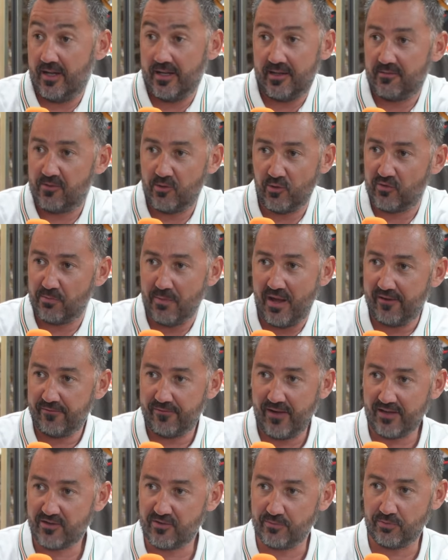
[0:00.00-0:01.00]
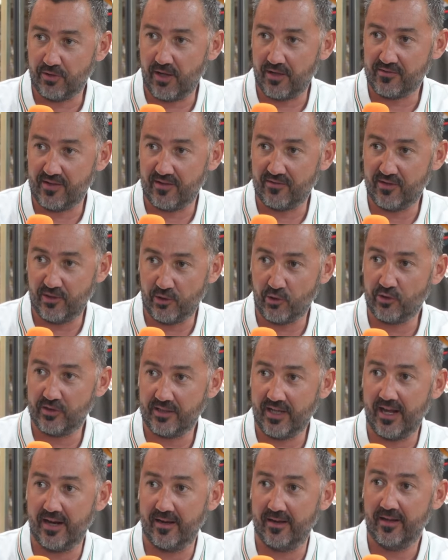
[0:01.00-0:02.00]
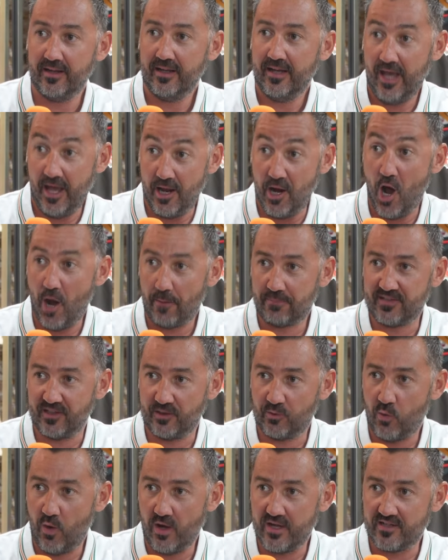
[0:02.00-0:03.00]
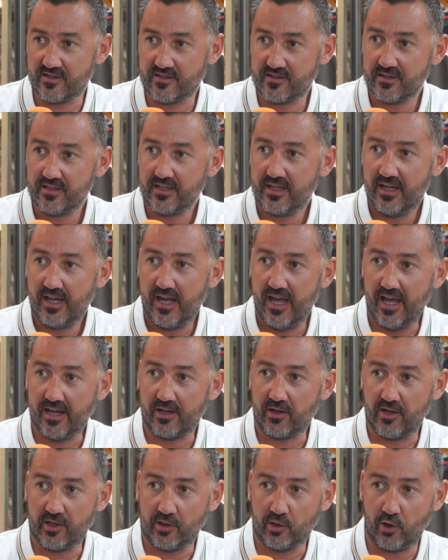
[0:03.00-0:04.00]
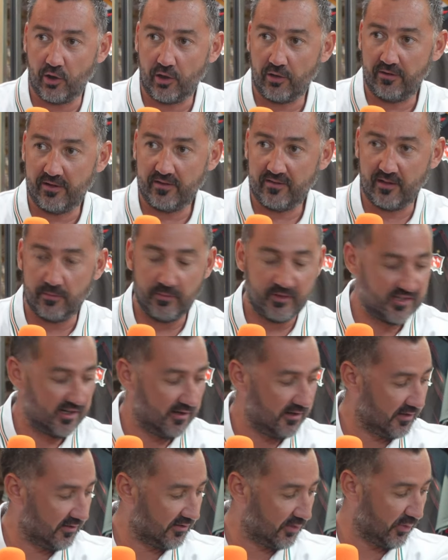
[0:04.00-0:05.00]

just manufacturing process, you couldn't get an optic white kind of colour into the material.